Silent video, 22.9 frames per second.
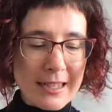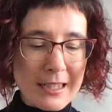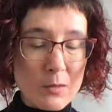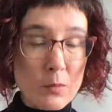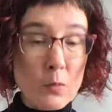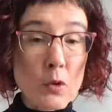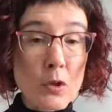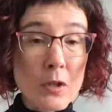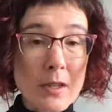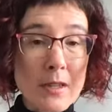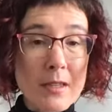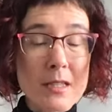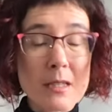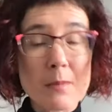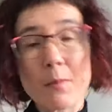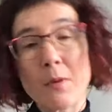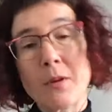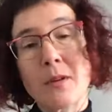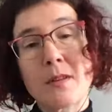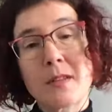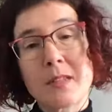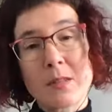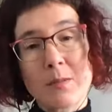it's woolen
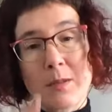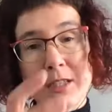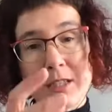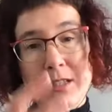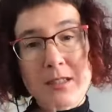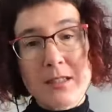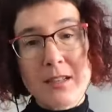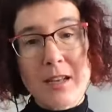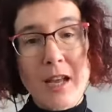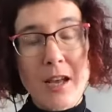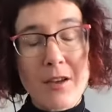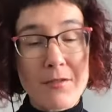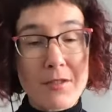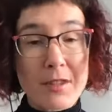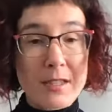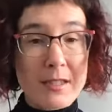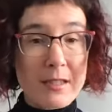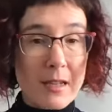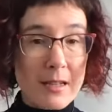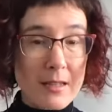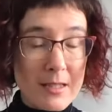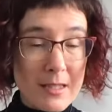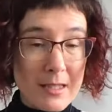spun. So it doesn't have the
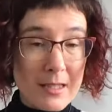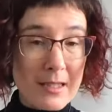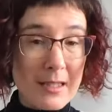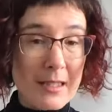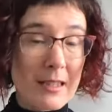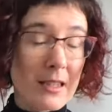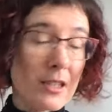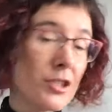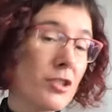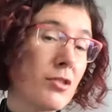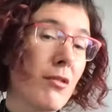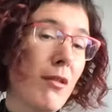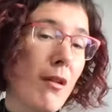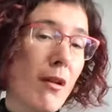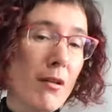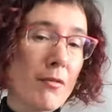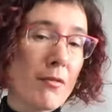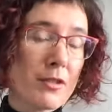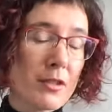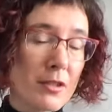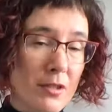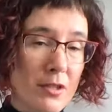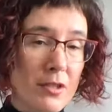density that you'd
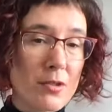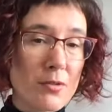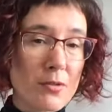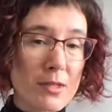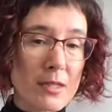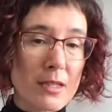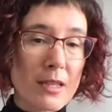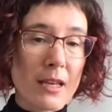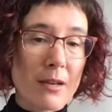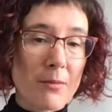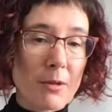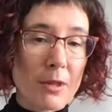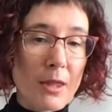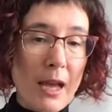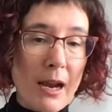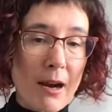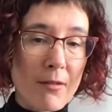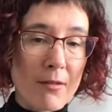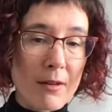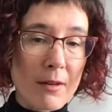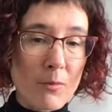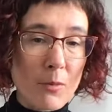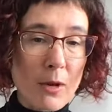often associate with
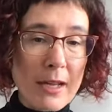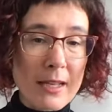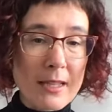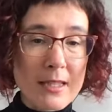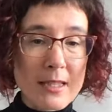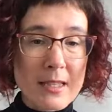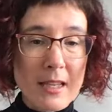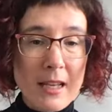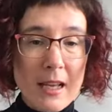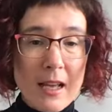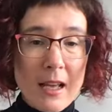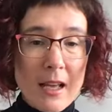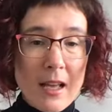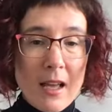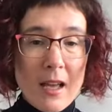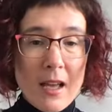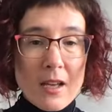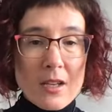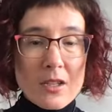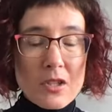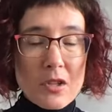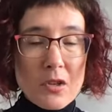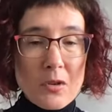Aran weights.
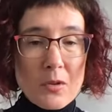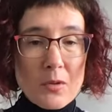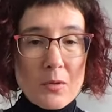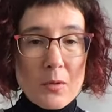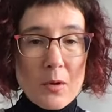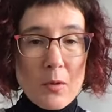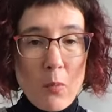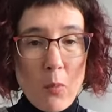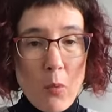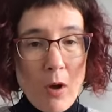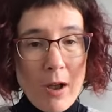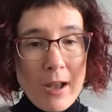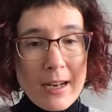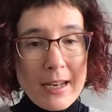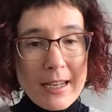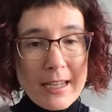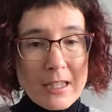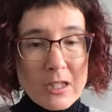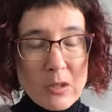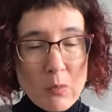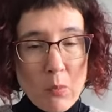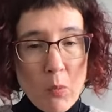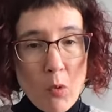So while
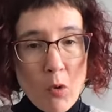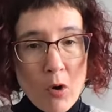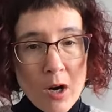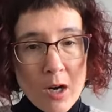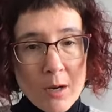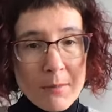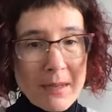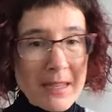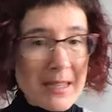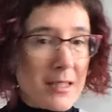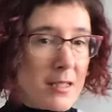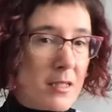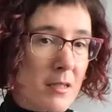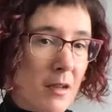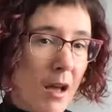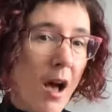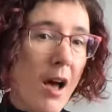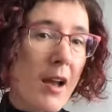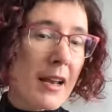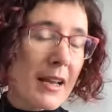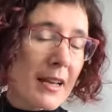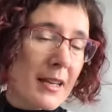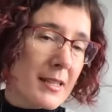it's warm, it's
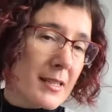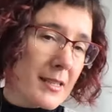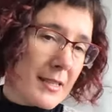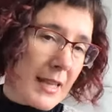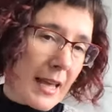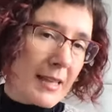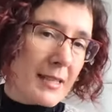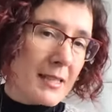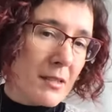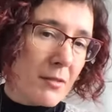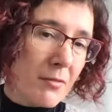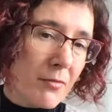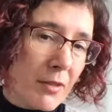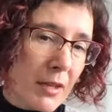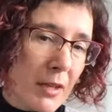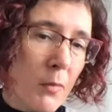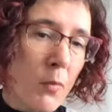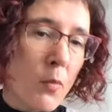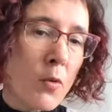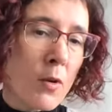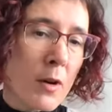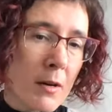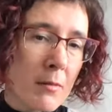not
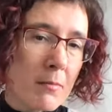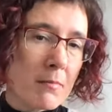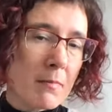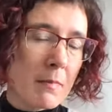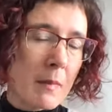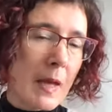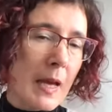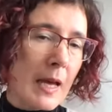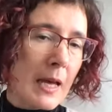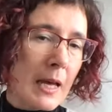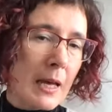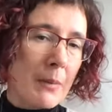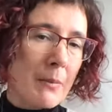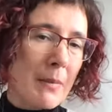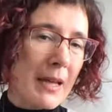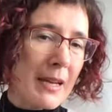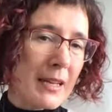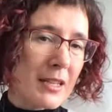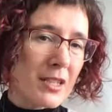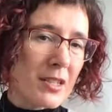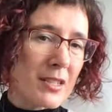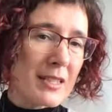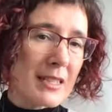excessively warm um,
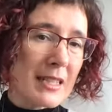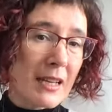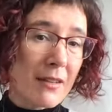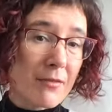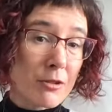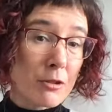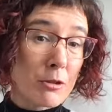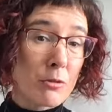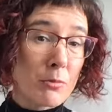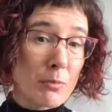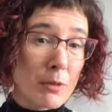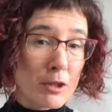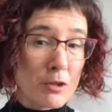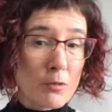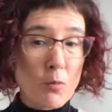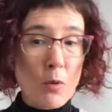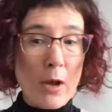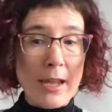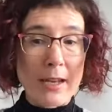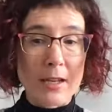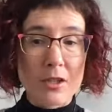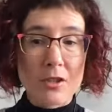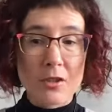and it doesn't have too much
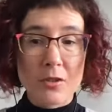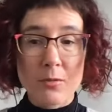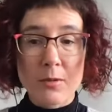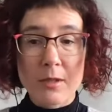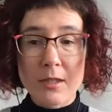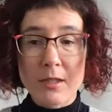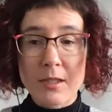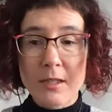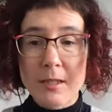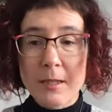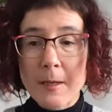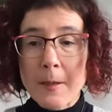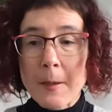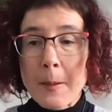weight to it.